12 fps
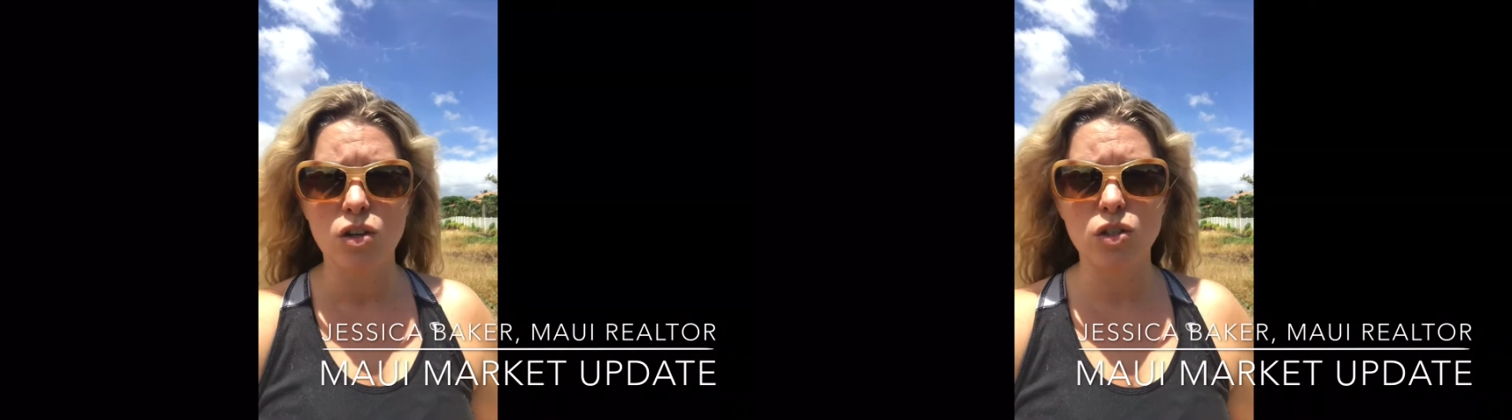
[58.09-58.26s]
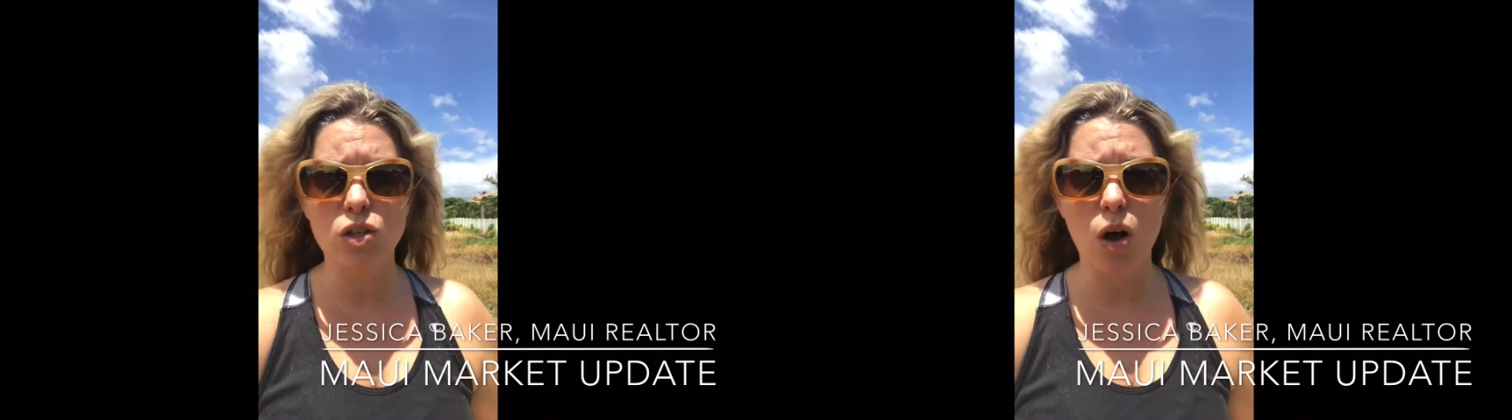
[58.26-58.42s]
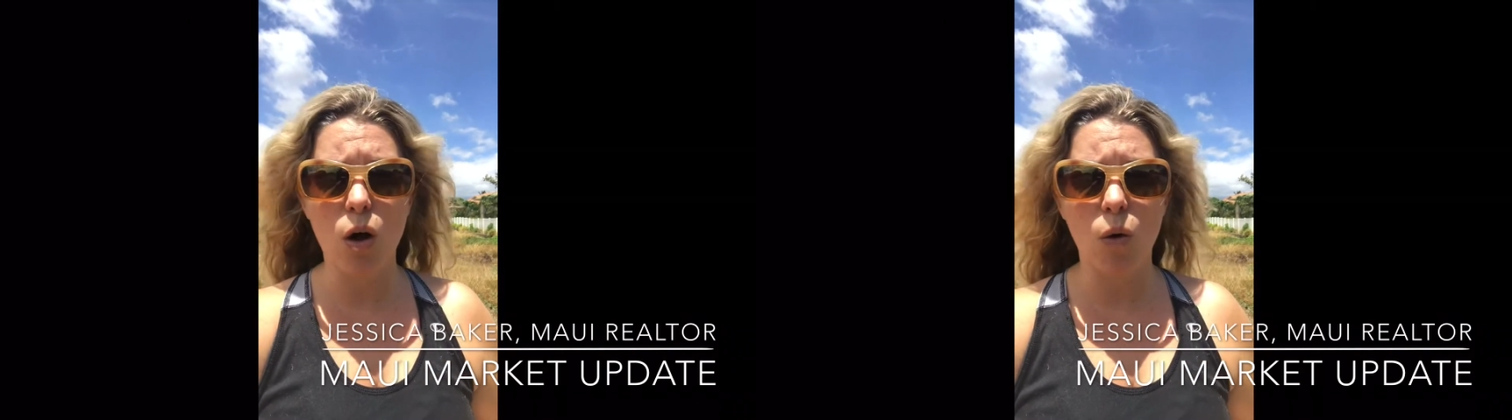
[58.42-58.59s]

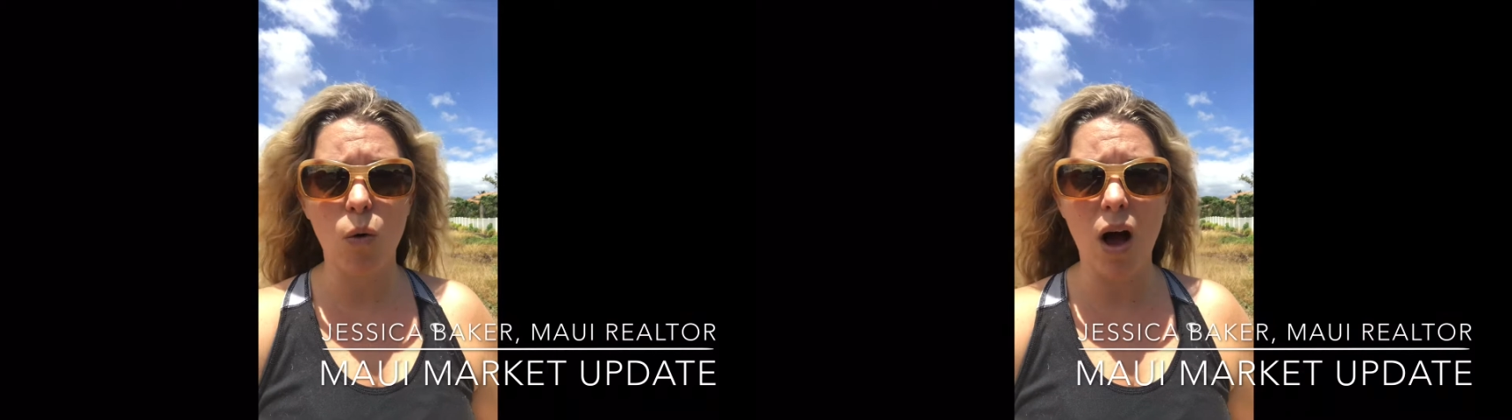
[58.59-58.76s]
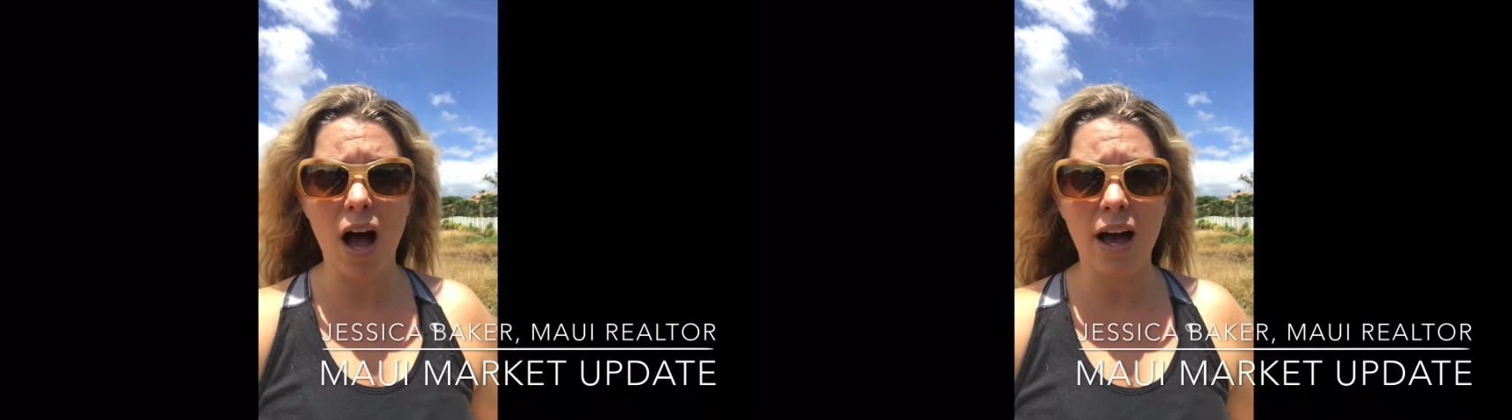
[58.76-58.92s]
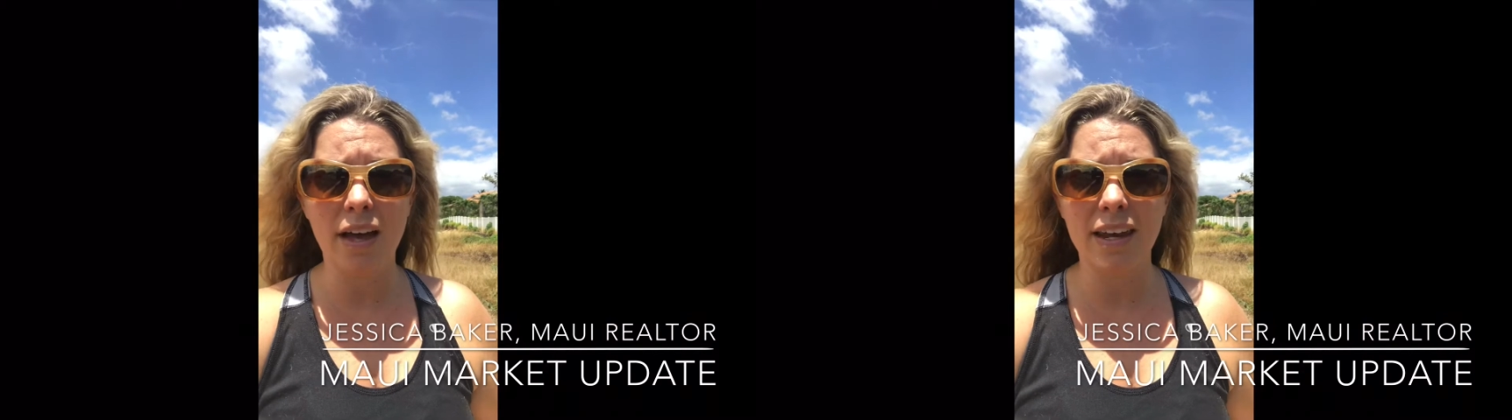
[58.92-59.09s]
So
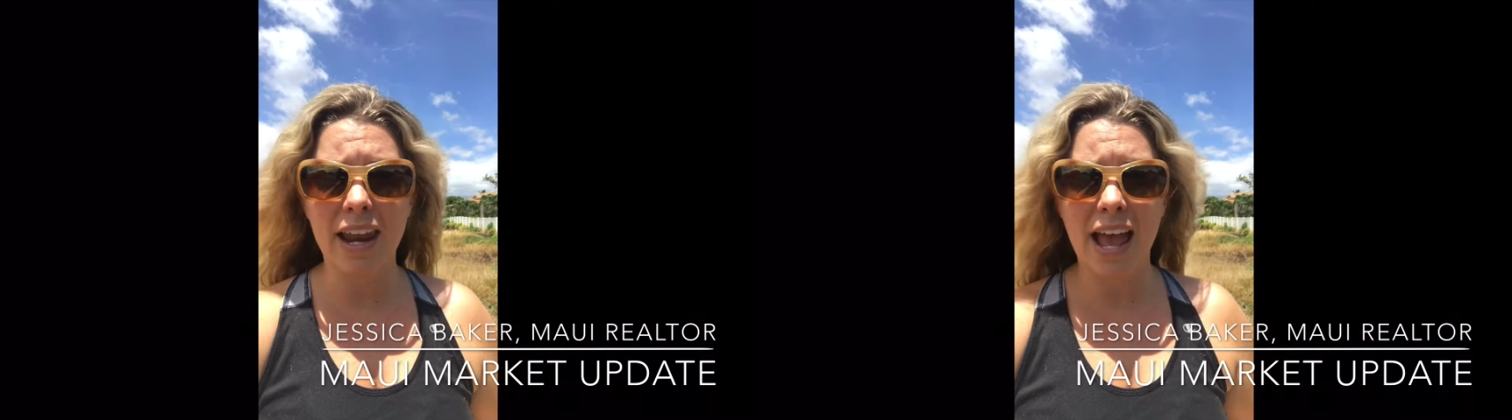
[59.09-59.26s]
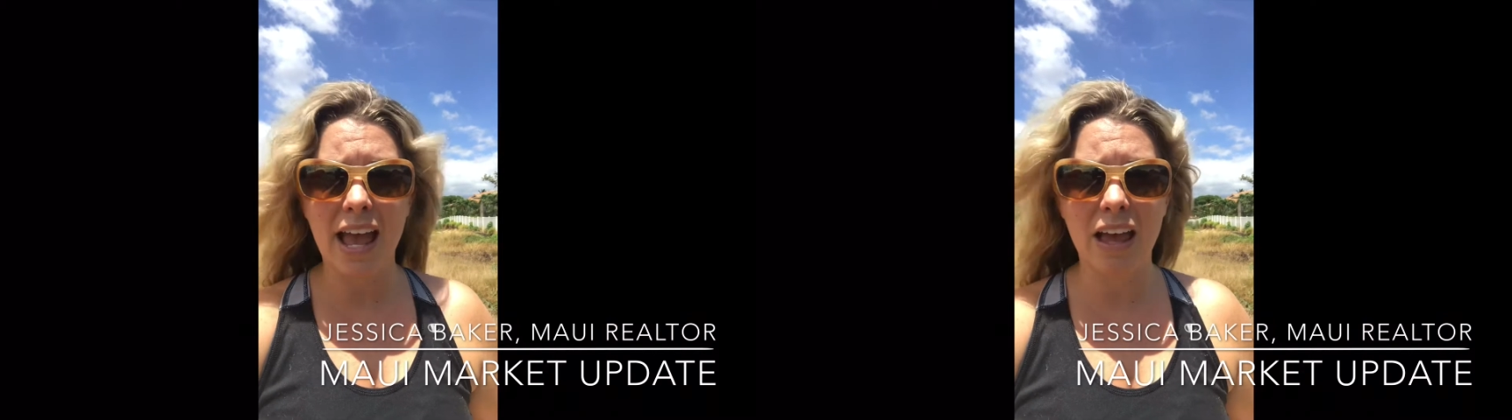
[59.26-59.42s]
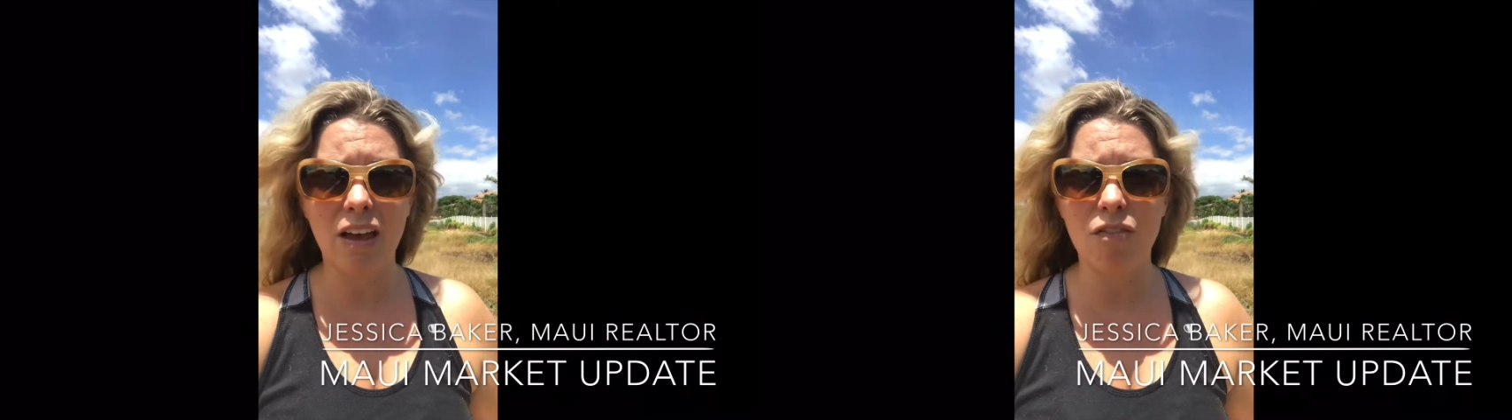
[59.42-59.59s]
on
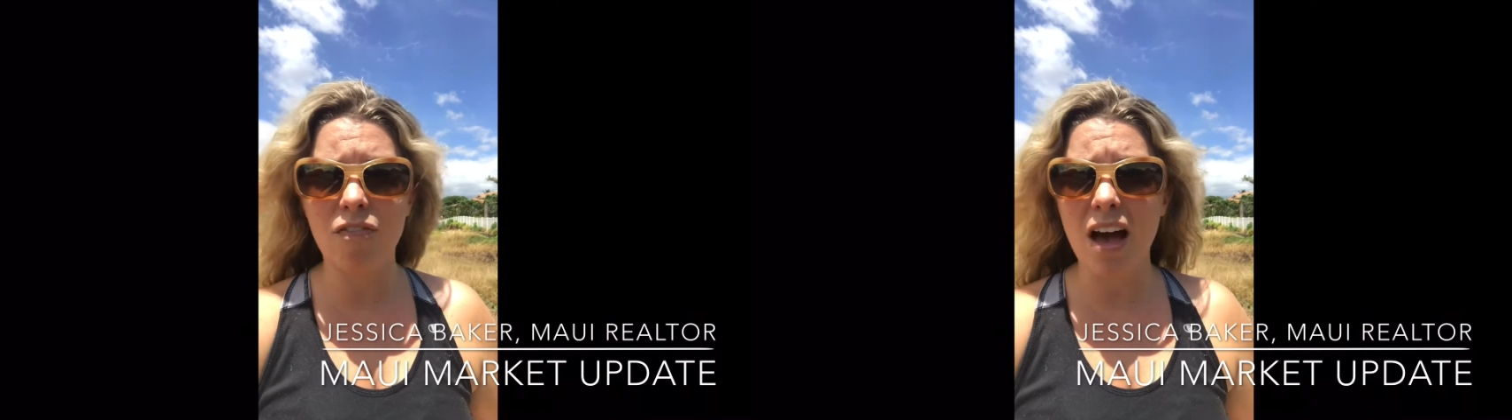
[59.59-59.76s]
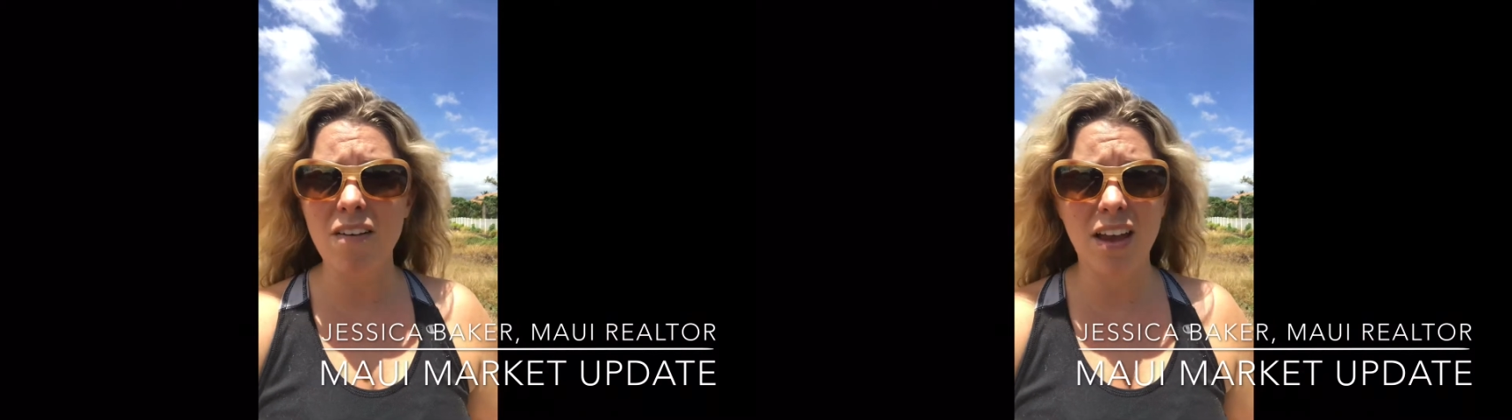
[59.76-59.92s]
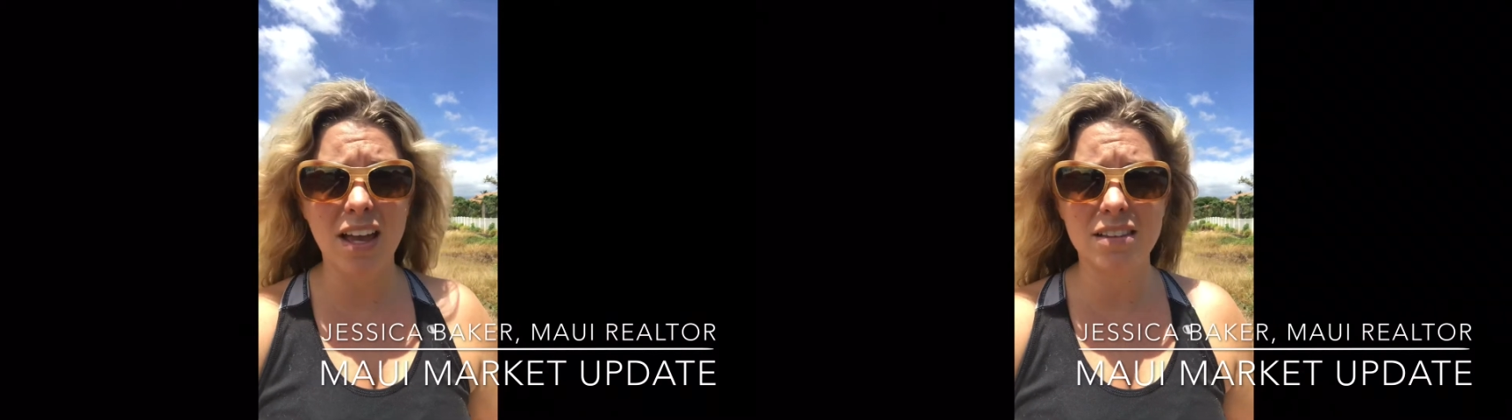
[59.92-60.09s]
a
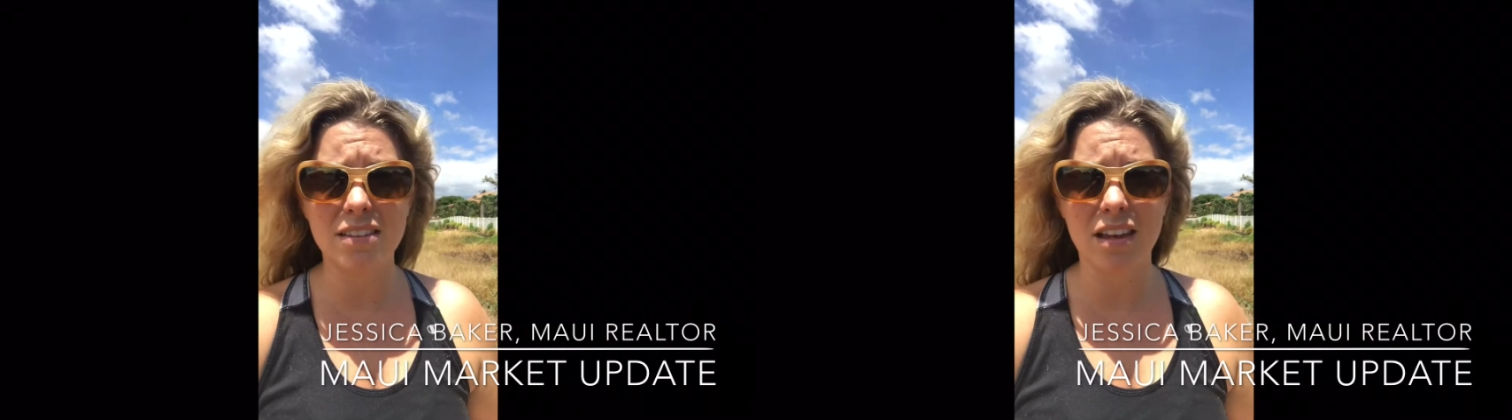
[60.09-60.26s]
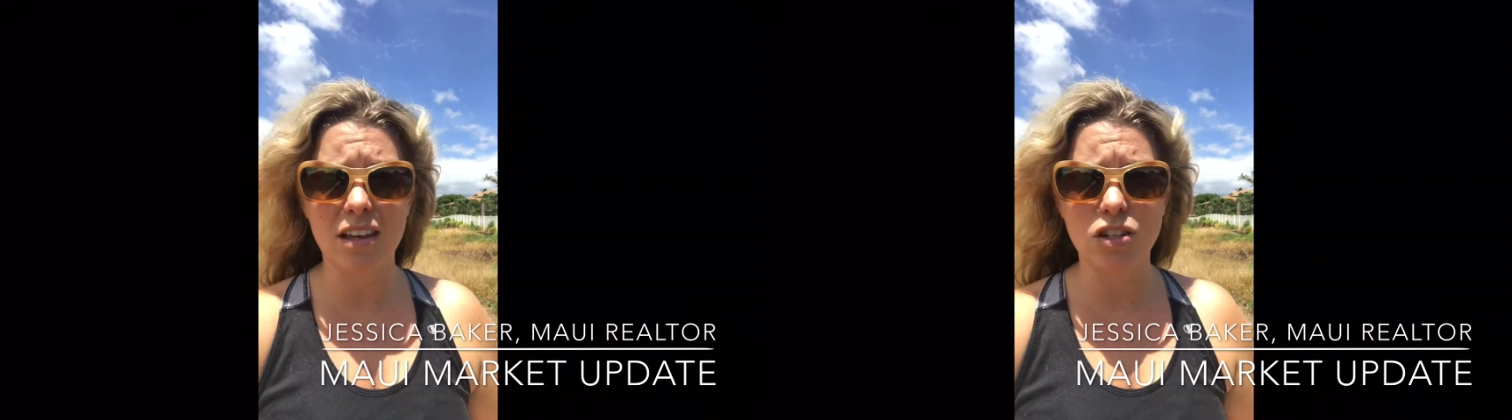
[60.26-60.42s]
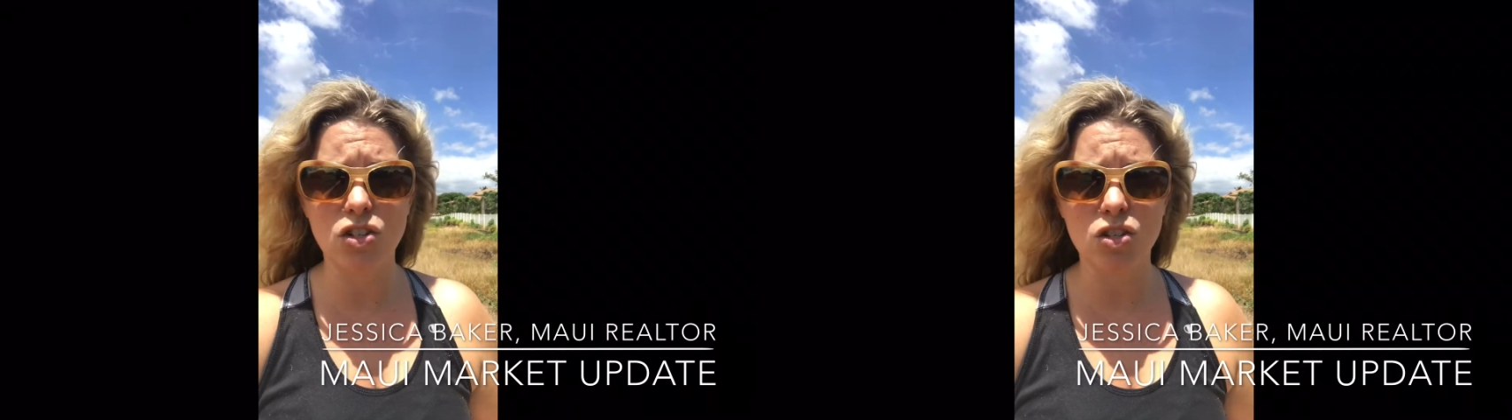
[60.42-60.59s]
5/8
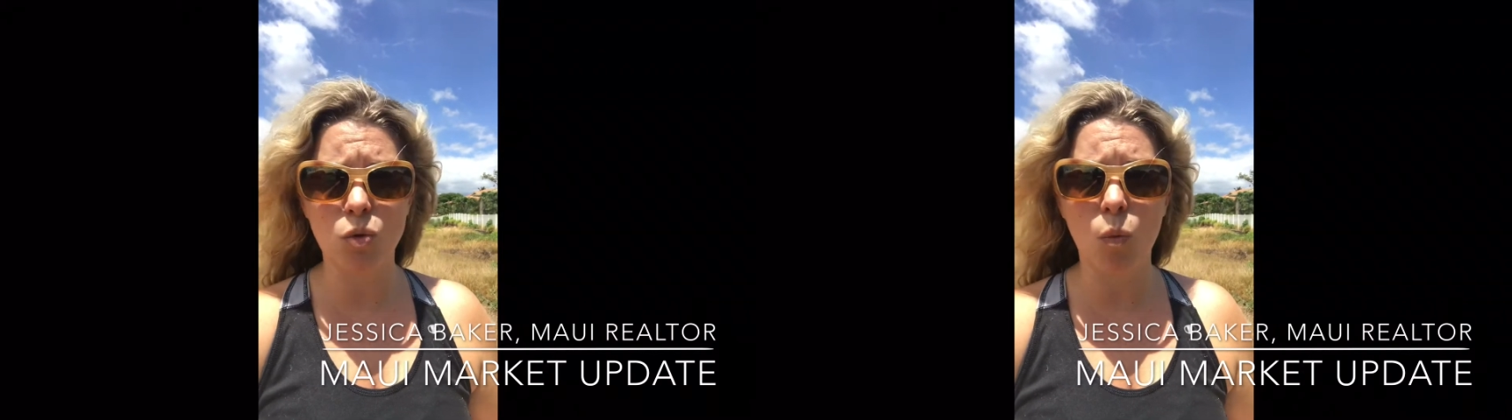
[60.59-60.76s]
inch